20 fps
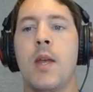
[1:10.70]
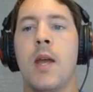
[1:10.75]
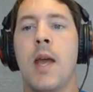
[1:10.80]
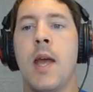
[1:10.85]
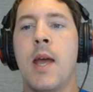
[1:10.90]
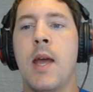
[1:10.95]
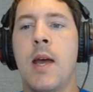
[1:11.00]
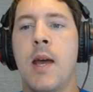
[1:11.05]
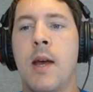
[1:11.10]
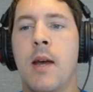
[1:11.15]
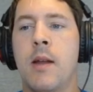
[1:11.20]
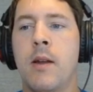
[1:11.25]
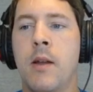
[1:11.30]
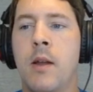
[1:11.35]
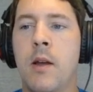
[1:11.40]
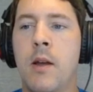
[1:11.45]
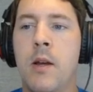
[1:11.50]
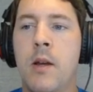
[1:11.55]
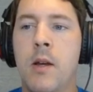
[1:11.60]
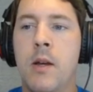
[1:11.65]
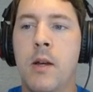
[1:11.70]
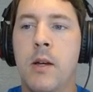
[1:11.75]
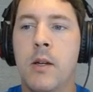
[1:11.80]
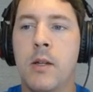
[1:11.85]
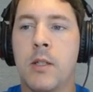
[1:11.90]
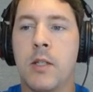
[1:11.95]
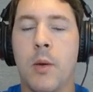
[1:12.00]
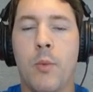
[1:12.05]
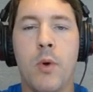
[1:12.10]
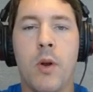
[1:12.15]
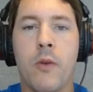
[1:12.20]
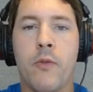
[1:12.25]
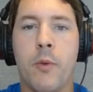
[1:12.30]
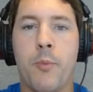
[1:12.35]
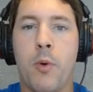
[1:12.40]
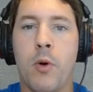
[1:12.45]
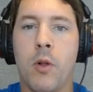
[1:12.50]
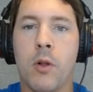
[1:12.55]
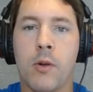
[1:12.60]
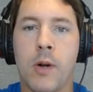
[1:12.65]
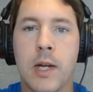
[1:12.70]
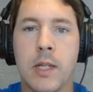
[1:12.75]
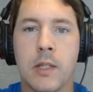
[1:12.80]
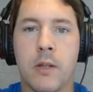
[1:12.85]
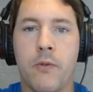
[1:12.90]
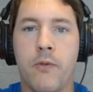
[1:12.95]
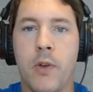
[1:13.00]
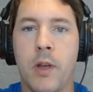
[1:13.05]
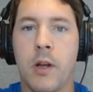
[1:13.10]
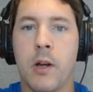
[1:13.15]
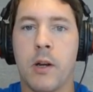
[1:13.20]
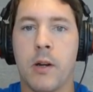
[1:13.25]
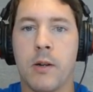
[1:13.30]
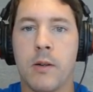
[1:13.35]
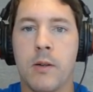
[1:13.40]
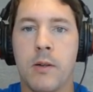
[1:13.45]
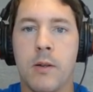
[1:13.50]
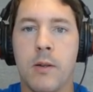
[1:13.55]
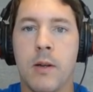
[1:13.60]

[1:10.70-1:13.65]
and somewhat of a polarizing figure.